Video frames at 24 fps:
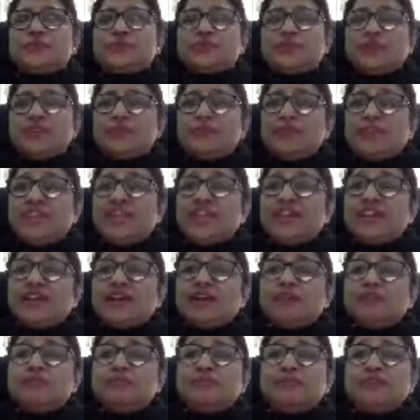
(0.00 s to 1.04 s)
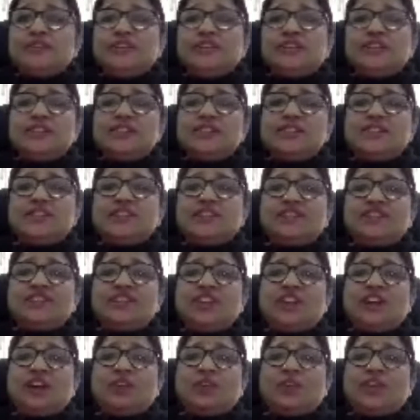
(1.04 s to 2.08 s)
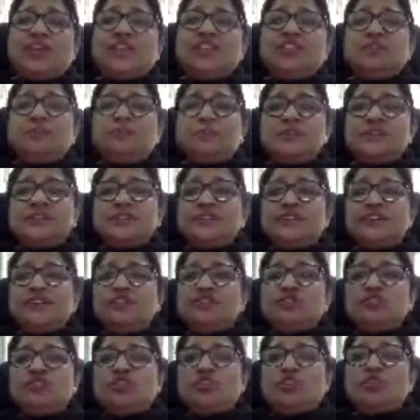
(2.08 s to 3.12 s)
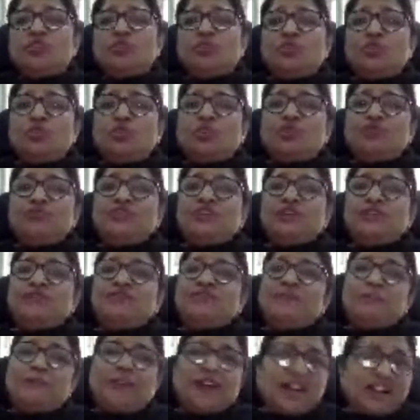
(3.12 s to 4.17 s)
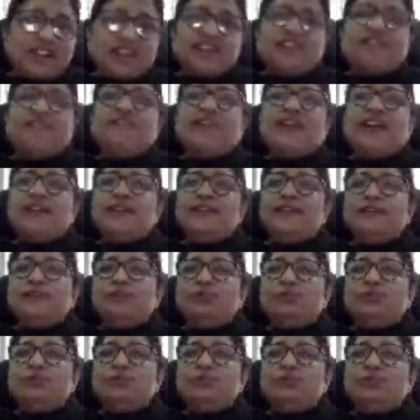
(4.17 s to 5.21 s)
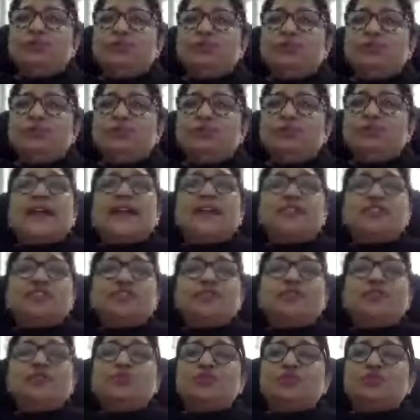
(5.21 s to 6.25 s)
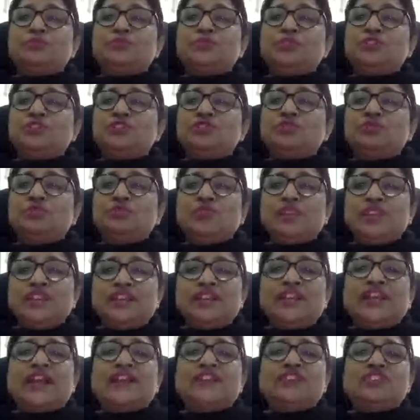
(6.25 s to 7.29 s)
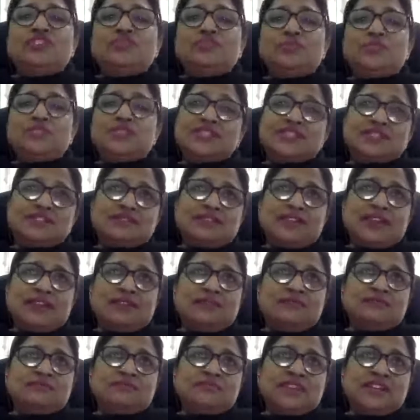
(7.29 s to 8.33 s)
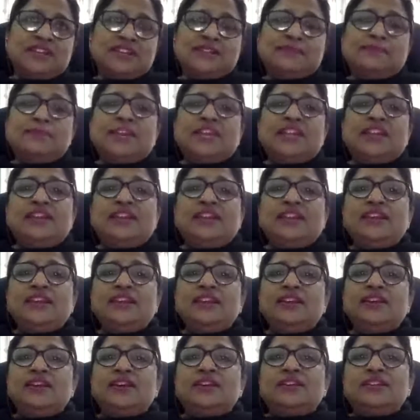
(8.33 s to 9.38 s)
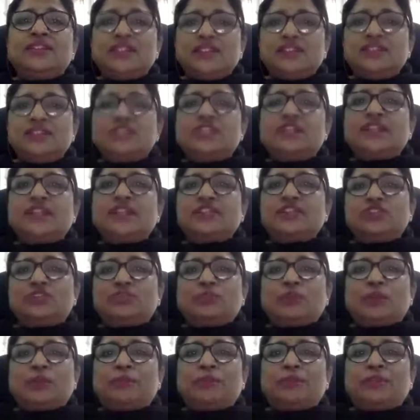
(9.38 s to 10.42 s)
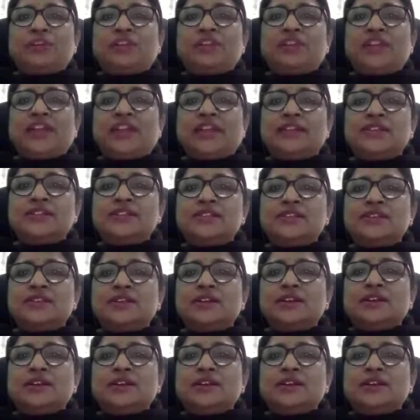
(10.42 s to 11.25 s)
So, in many companies, even now, 80% or more of their market value is attributable to intangibles, and that is mainly the intellectual property rights.